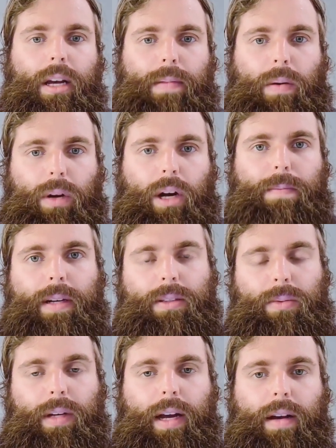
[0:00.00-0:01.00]
about what
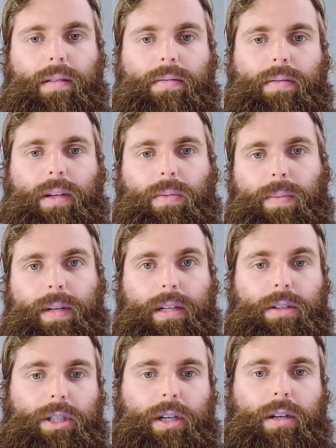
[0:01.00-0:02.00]
updates we have and what we
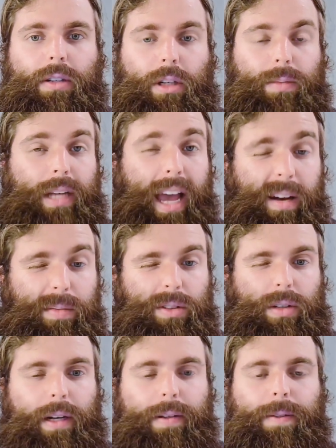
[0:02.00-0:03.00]
can share in terms of animal
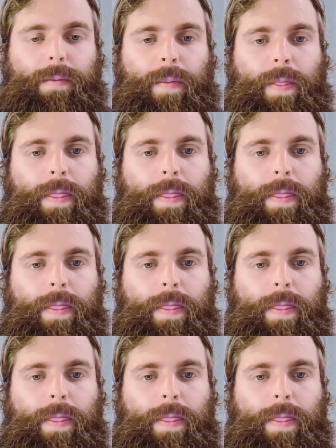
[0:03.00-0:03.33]
trials.